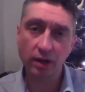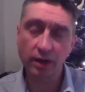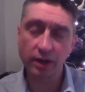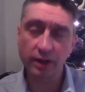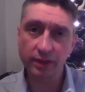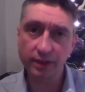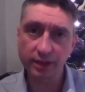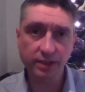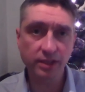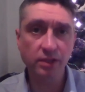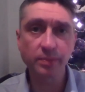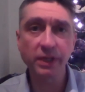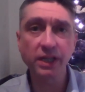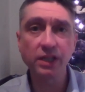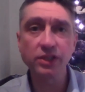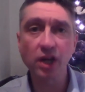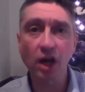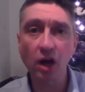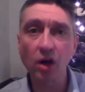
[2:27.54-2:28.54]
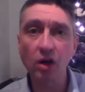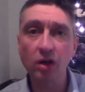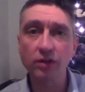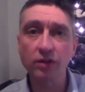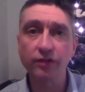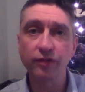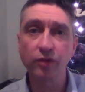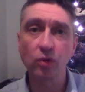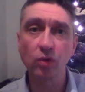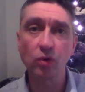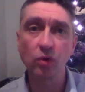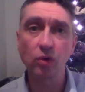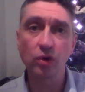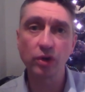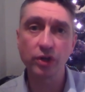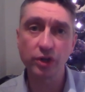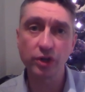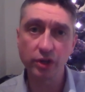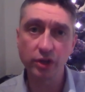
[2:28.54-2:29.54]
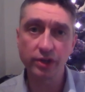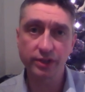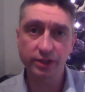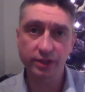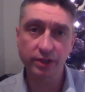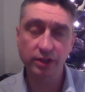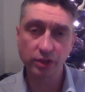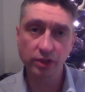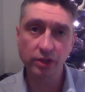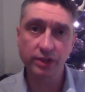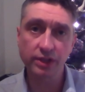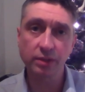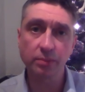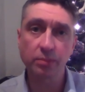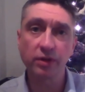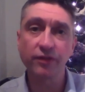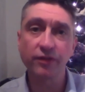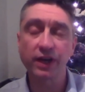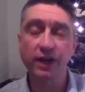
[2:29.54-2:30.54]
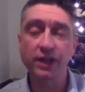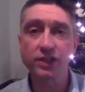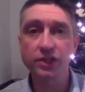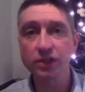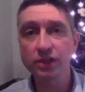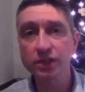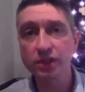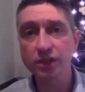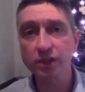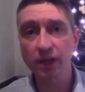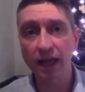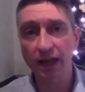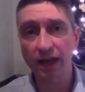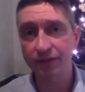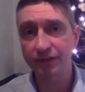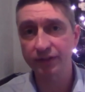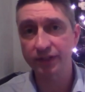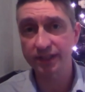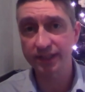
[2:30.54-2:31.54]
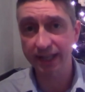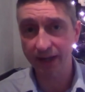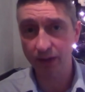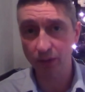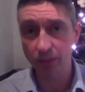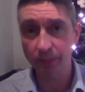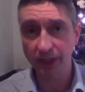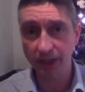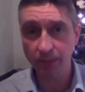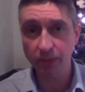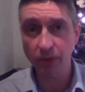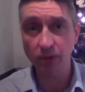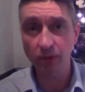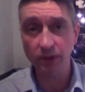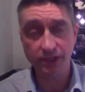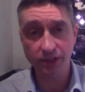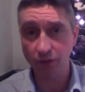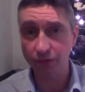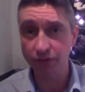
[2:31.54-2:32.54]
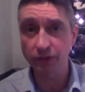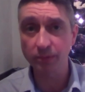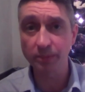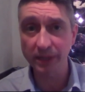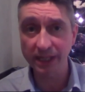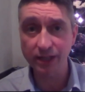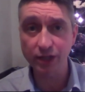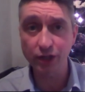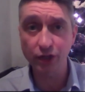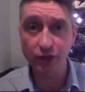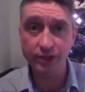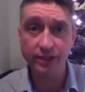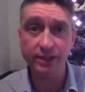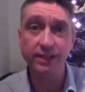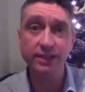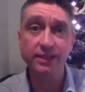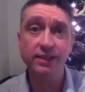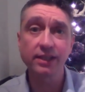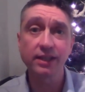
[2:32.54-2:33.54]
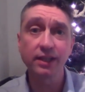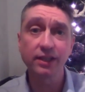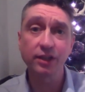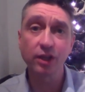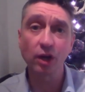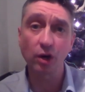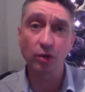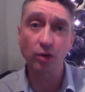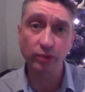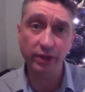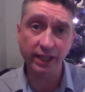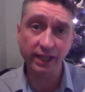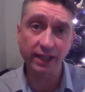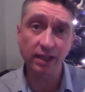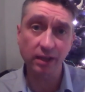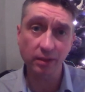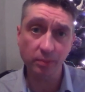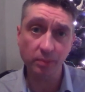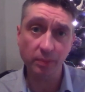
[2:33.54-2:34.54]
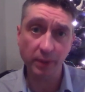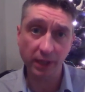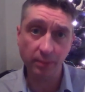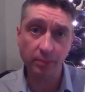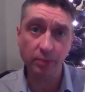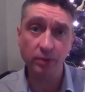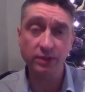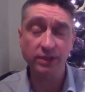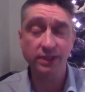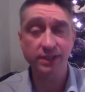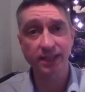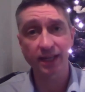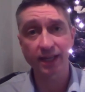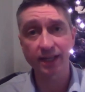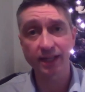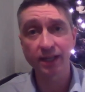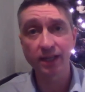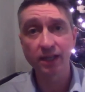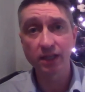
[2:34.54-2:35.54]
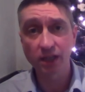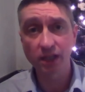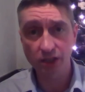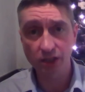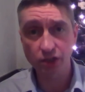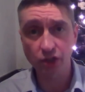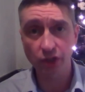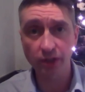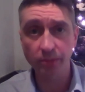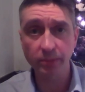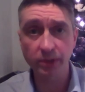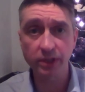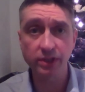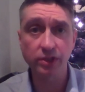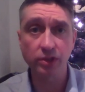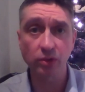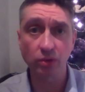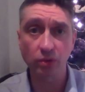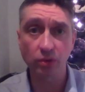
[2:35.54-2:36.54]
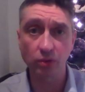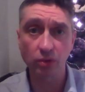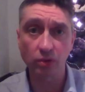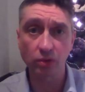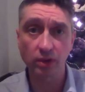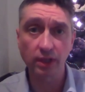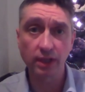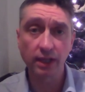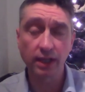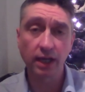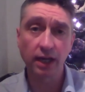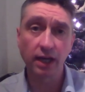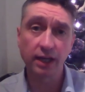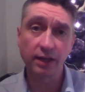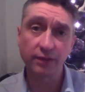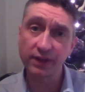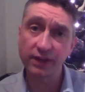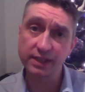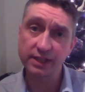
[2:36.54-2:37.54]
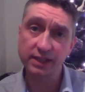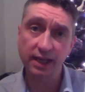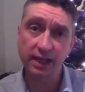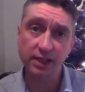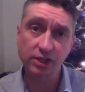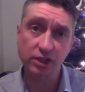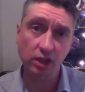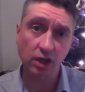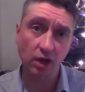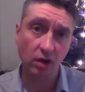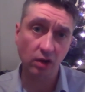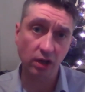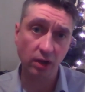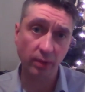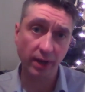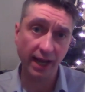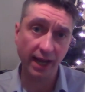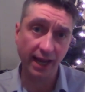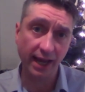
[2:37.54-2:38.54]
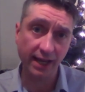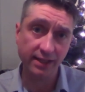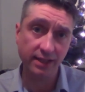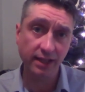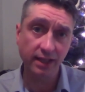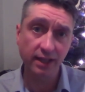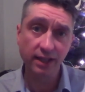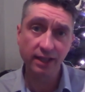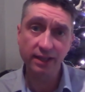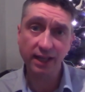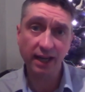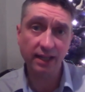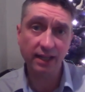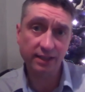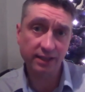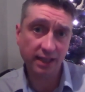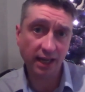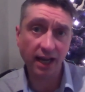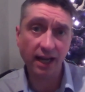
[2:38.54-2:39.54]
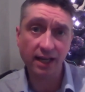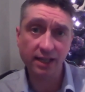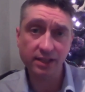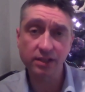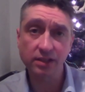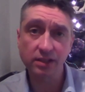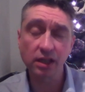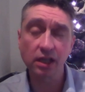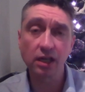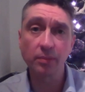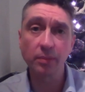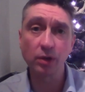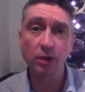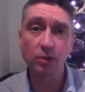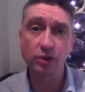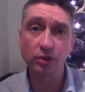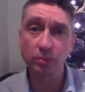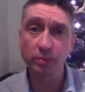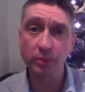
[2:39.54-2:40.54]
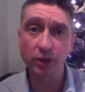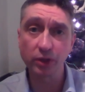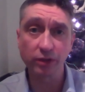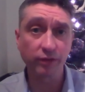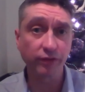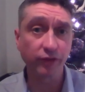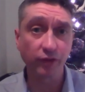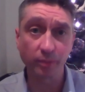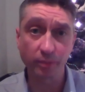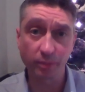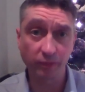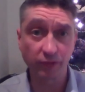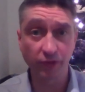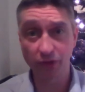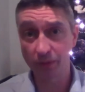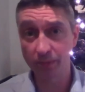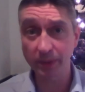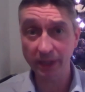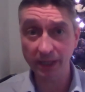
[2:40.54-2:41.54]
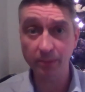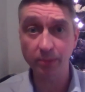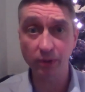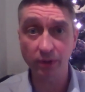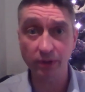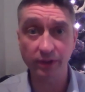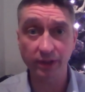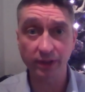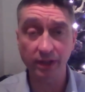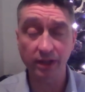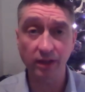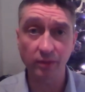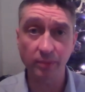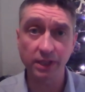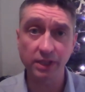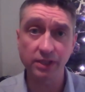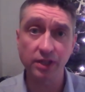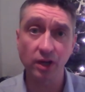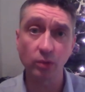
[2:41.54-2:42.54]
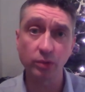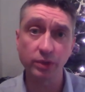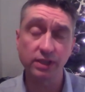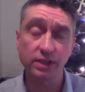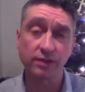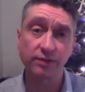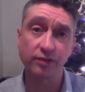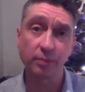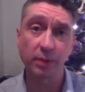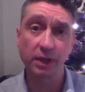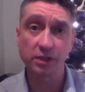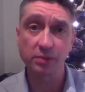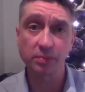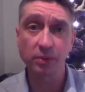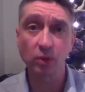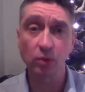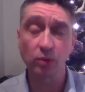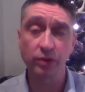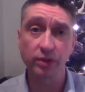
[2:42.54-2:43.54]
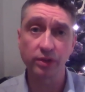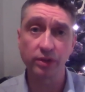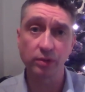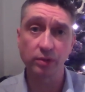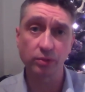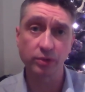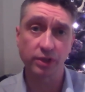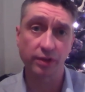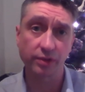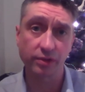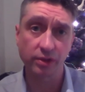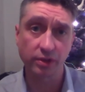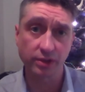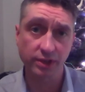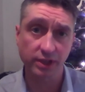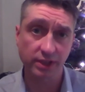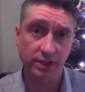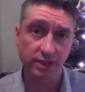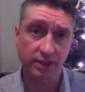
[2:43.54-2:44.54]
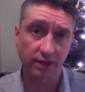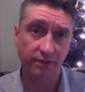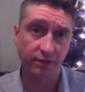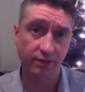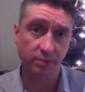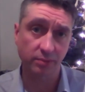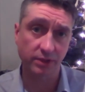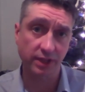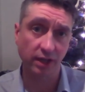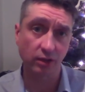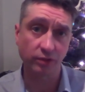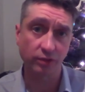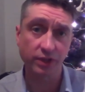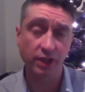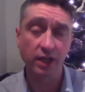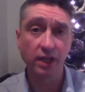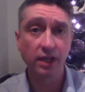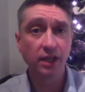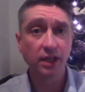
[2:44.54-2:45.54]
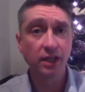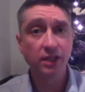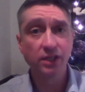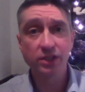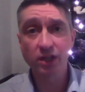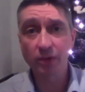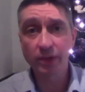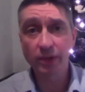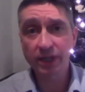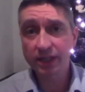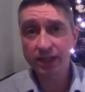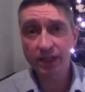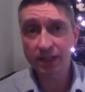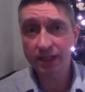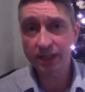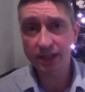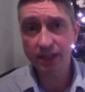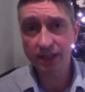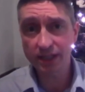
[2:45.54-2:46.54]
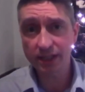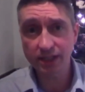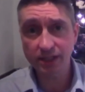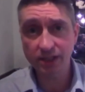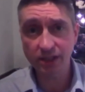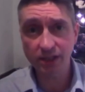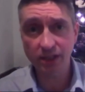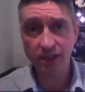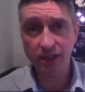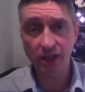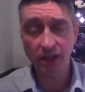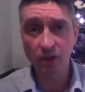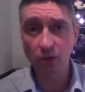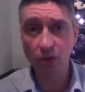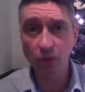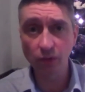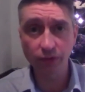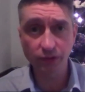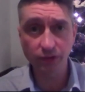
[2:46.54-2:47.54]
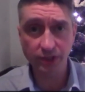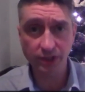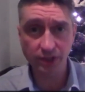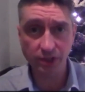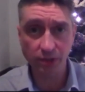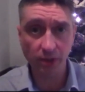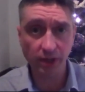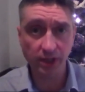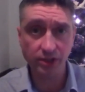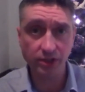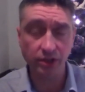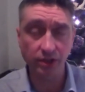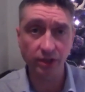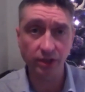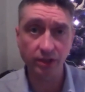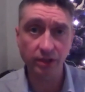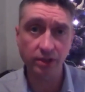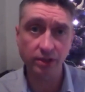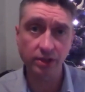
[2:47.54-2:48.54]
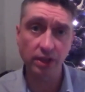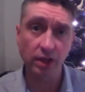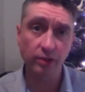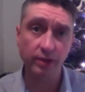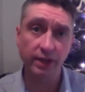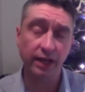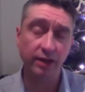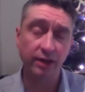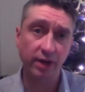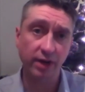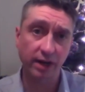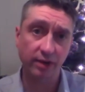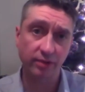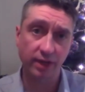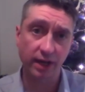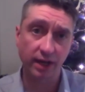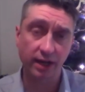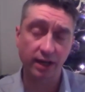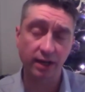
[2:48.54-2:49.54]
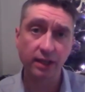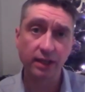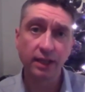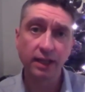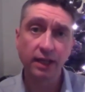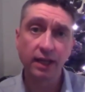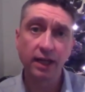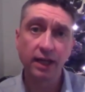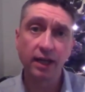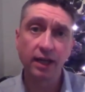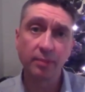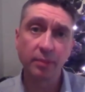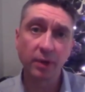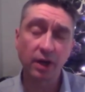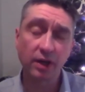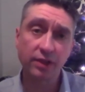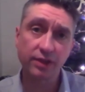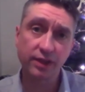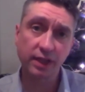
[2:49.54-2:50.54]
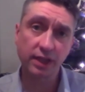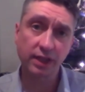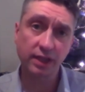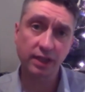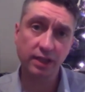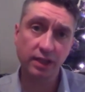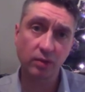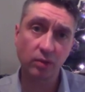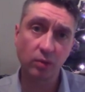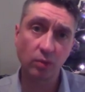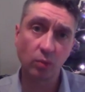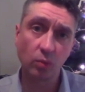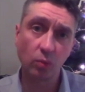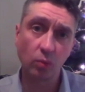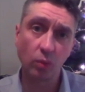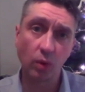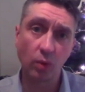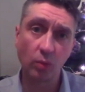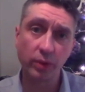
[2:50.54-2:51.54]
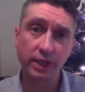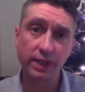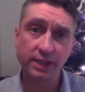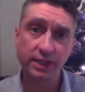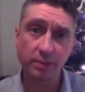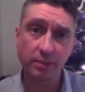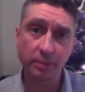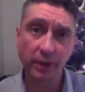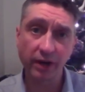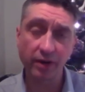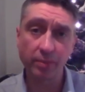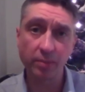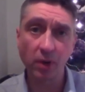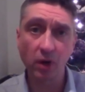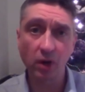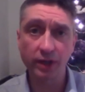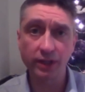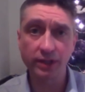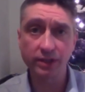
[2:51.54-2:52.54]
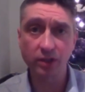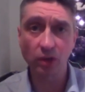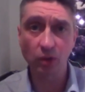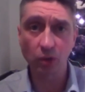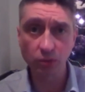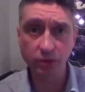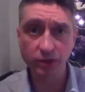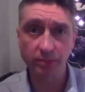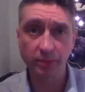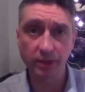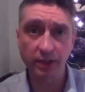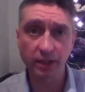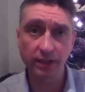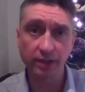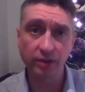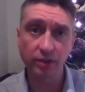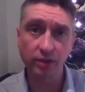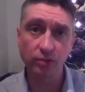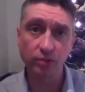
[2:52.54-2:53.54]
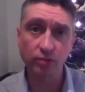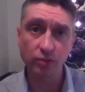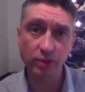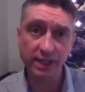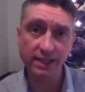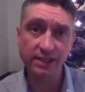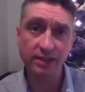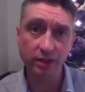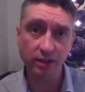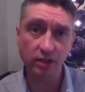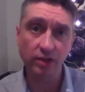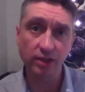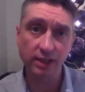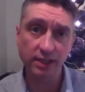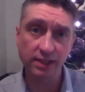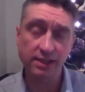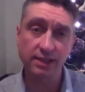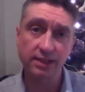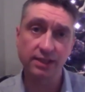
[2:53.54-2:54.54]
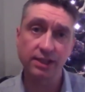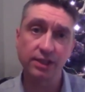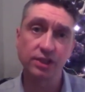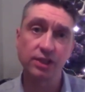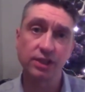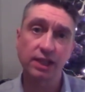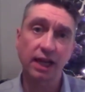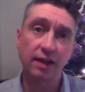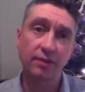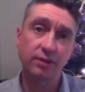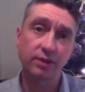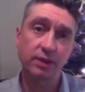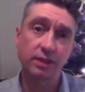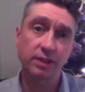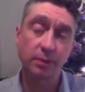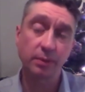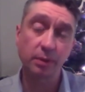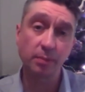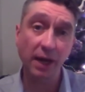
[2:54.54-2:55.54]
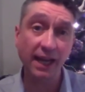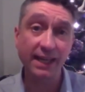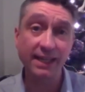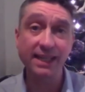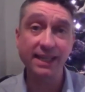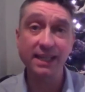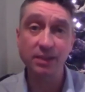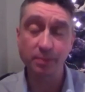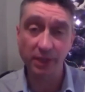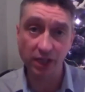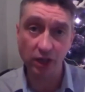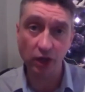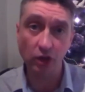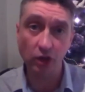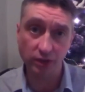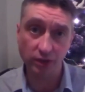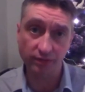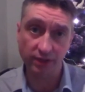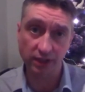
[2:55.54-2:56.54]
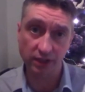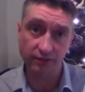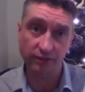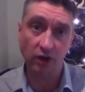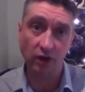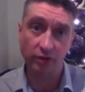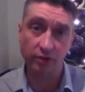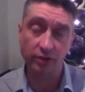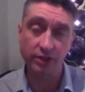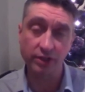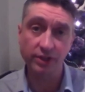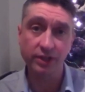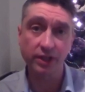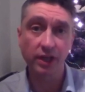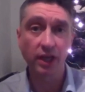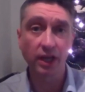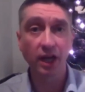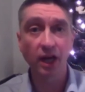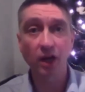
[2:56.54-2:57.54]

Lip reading: This has been as hard for the nursing profession to have to tell people. It's often been nurses that are ringing people to say a treatment or an investigation can't go ahead. That has an emotional burden for the people that are being told this information, but also the nursing staff themselves. So it is an awful situation. There's no getting around that. I think what we need to bear in mind ultimately, that the reason that these decisions are having to be made is because of this virus.